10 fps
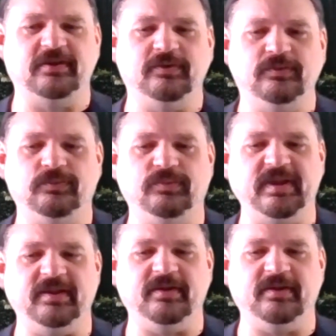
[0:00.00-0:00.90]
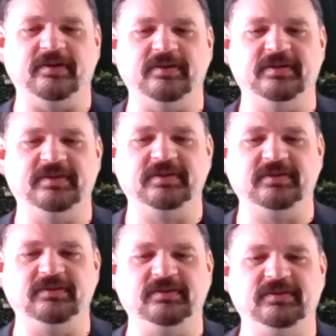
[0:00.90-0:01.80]
where
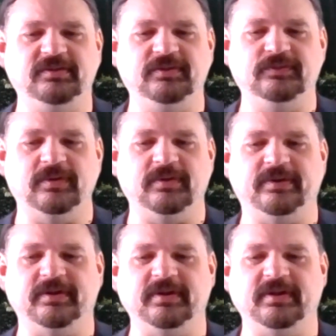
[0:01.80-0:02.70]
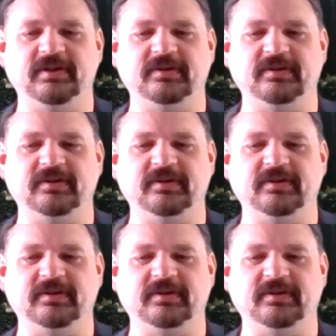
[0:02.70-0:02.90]
you are